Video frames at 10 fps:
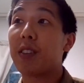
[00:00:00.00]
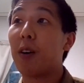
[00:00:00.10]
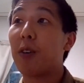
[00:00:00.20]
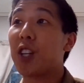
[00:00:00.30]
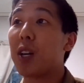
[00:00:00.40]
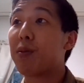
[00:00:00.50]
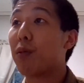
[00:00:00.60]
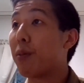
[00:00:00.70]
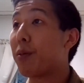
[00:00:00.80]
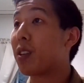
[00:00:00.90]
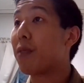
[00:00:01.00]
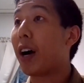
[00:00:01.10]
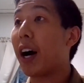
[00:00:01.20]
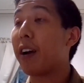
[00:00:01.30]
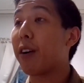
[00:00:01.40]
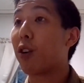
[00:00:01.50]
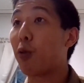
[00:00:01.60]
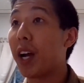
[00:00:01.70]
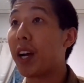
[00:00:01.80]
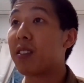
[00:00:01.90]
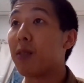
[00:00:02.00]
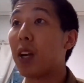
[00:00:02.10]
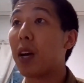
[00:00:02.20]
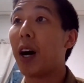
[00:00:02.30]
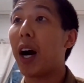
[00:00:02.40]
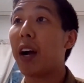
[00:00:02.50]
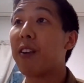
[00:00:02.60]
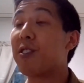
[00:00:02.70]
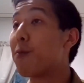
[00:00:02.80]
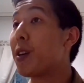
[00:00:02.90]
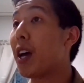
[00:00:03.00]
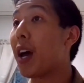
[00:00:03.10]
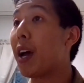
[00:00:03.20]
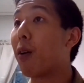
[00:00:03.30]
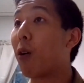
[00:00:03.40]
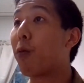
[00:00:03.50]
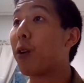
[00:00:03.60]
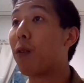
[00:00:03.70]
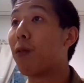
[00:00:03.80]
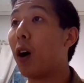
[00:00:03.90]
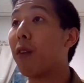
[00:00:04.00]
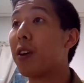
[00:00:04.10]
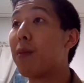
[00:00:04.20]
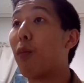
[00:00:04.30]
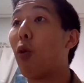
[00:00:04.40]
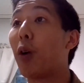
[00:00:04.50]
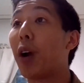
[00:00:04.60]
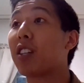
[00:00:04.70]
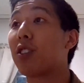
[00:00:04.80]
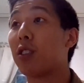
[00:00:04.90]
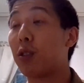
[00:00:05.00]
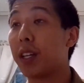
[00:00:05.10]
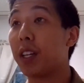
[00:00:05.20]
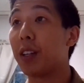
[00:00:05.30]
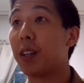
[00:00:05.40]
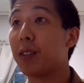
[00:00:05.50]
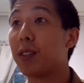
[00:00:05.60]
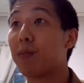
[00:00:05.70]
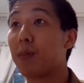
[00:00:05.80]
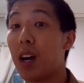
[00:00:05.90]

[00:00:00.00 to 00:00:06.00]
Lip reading: scholarships, will we receive higher grants if we have a higher GPA or if we are involved in more extracurriculars?